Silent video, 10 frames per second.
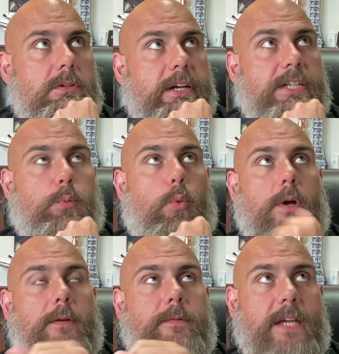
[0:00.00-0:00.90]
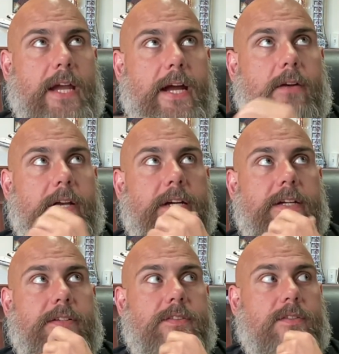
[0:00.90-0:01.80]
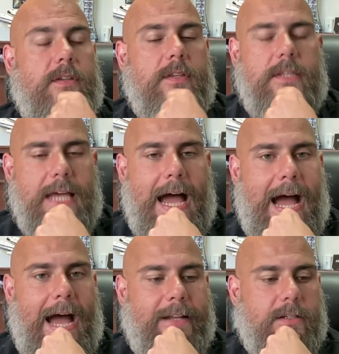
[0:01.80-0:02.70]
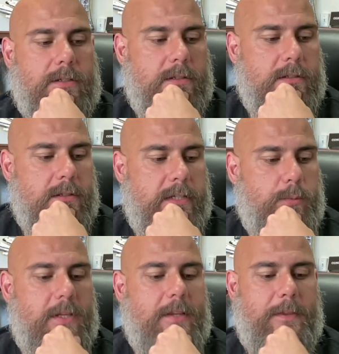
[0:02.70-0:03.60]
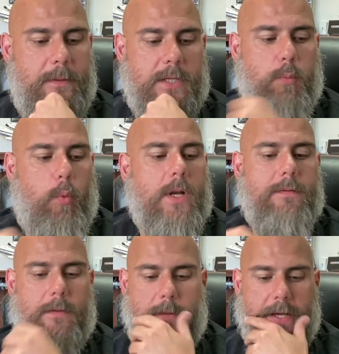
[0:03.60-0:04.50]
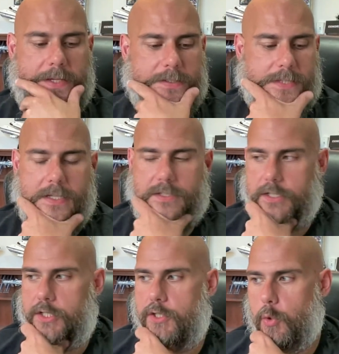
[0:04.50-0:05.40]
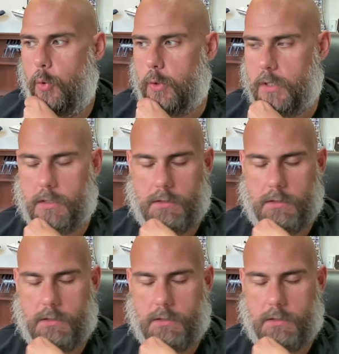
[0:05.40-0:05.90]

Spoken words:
is one of the areas that is one of the things that is a cure